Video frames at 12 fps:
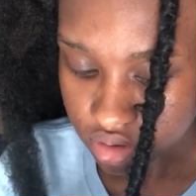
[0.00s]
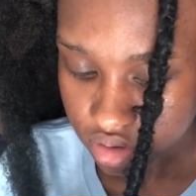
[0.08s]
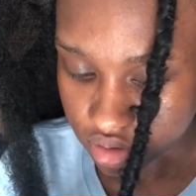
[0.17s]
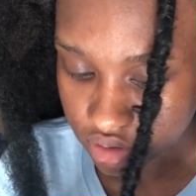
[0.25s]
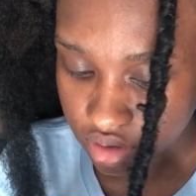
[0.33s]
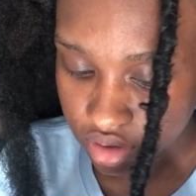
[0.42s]

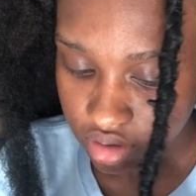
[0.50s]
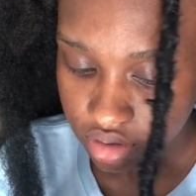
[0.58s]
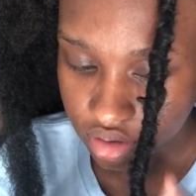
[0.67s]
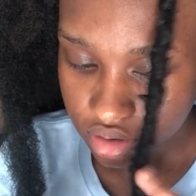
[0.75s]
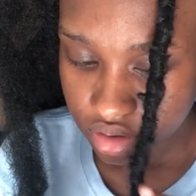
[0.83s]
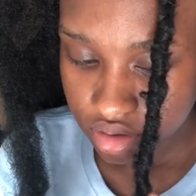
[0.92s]
And
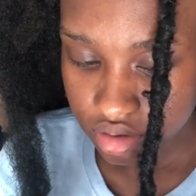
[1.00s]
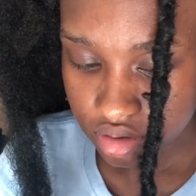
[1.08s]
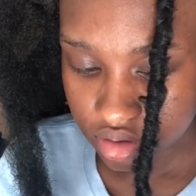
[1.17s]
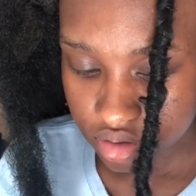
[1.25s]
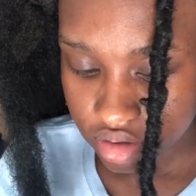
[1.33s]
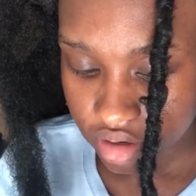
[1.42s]
then
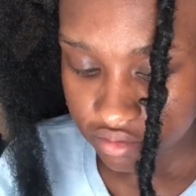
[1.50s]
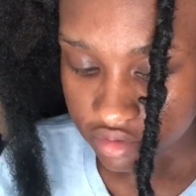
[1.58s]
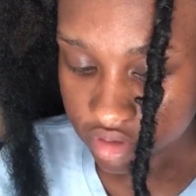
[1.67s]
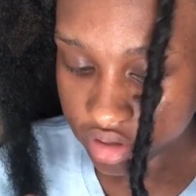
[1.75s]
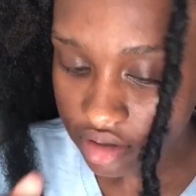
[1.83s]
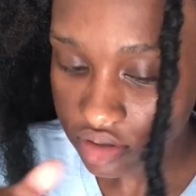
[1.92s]
after
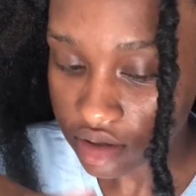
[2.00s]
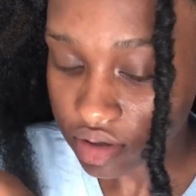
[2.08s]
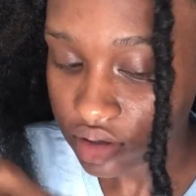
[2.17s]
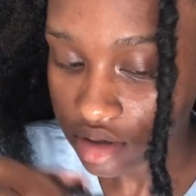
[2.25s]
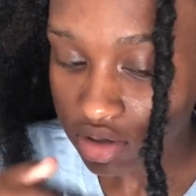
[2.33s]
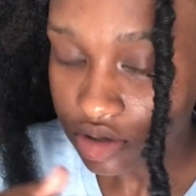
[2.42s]
that's
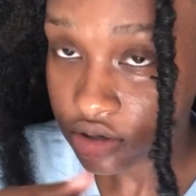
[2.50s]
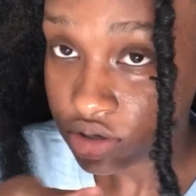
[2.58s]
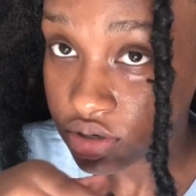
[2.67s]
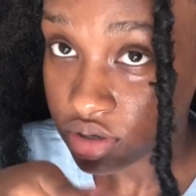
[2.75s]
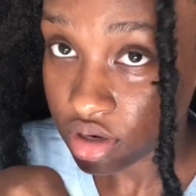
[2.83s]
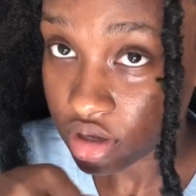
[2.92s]
done, you're
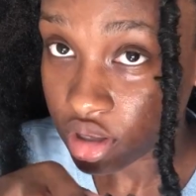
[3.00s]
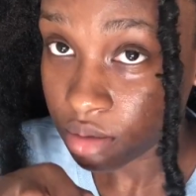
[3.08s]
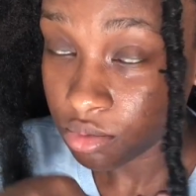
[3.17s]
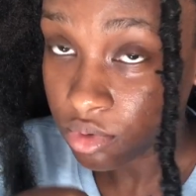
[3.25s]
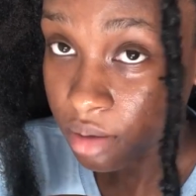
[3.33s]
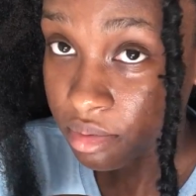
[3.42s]
just gonna
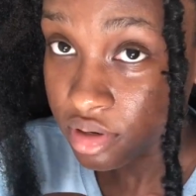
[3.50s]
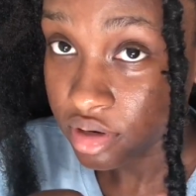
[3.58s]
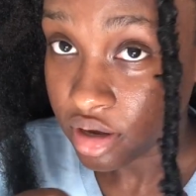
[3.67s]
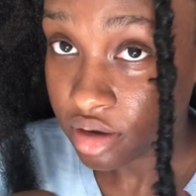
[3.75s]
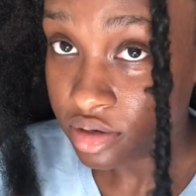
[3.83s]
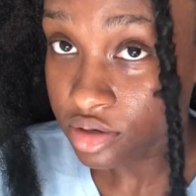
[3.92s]
keep wrapping
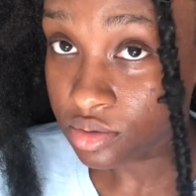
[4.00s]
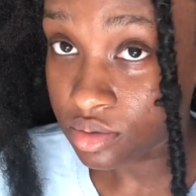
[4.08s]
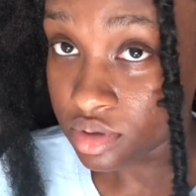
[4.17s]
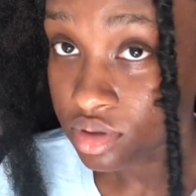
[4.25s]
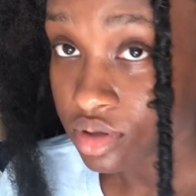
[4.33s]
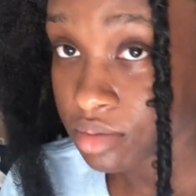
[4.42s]
down and do
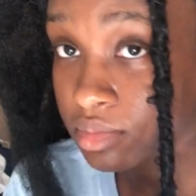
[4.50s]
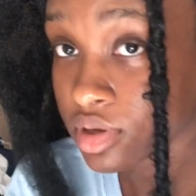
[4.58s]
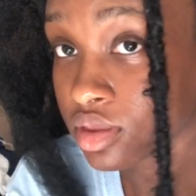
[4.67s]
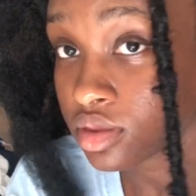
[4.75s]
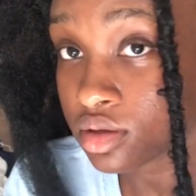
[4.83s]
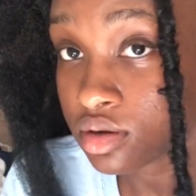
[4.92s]
the thumb
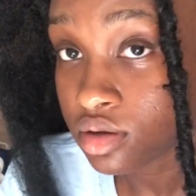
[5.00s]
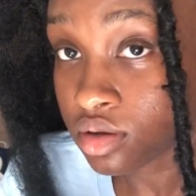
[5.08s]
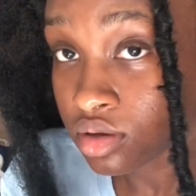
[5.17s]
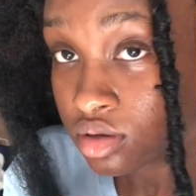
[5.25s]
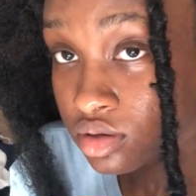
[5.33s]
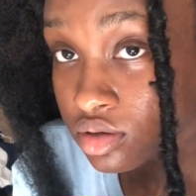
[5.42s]
method,
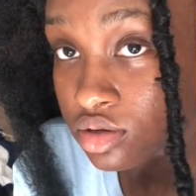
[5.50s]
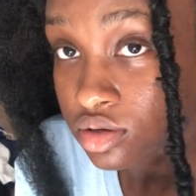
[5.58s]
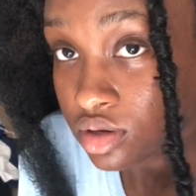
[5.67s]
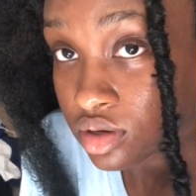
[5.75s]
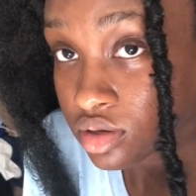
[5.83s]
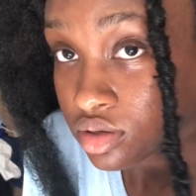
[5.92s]

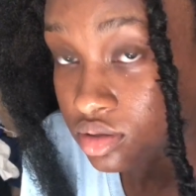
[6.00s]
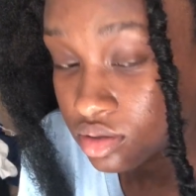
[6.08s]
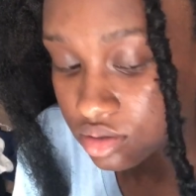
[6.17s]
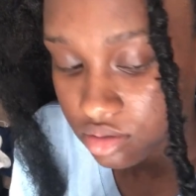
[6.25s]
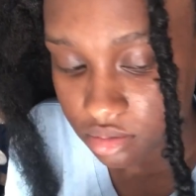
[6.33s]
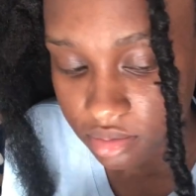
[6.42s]
just a
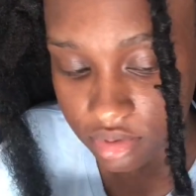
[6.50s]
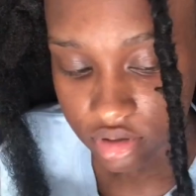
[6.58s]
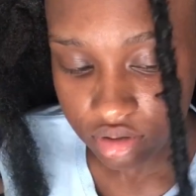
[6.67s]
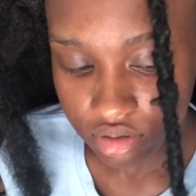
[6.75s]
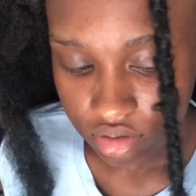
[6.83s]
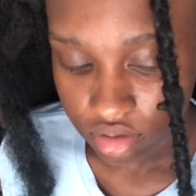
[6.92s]
little bit.
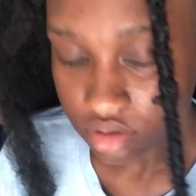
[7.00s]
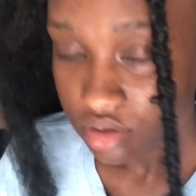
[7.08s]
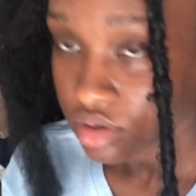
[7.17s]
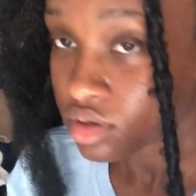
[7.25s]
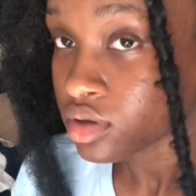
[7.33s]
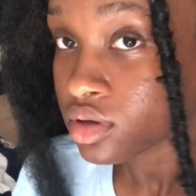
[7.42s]

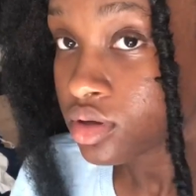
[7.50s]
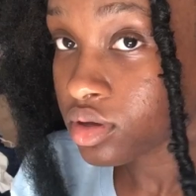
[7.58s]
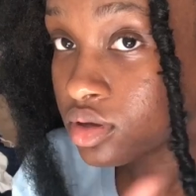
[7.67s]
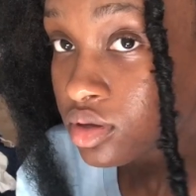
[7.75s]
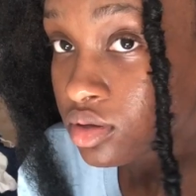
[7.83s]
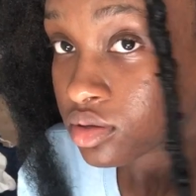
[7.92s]

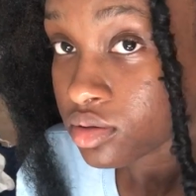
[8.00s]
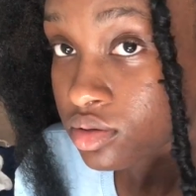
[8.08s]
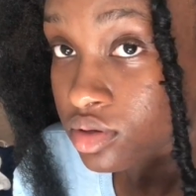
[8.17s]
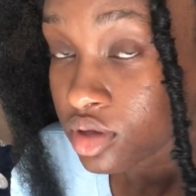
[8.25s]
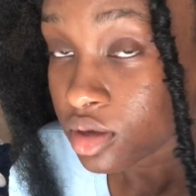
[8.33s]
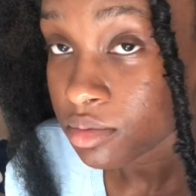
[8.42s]
You
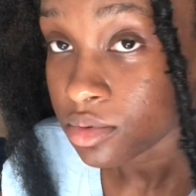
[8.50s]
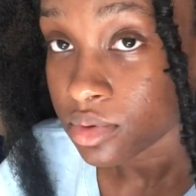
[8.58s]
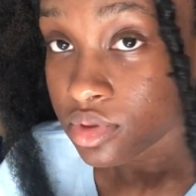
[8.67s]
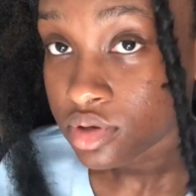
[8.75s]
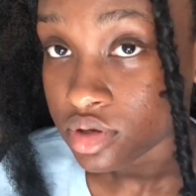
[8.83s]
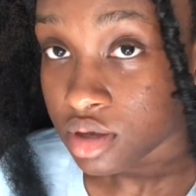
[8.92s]
just keep doing
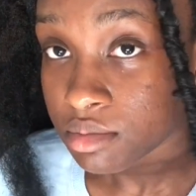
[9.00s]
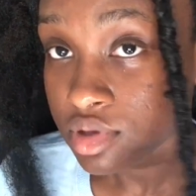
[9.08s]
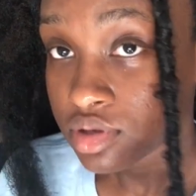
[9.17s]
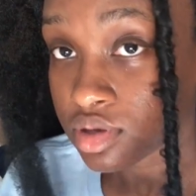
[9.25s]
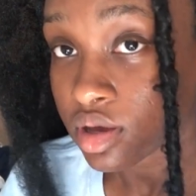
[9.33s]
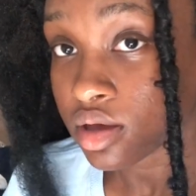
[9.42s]
the same
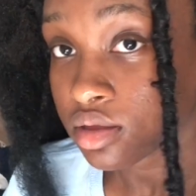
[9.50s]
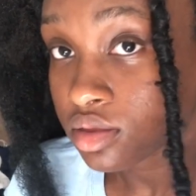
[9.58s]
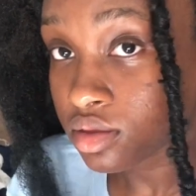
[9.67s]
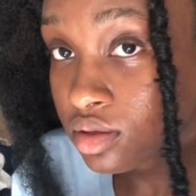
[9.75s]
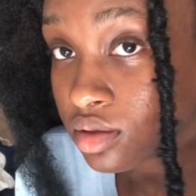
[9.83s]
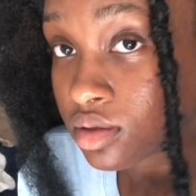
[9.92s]
exact thing.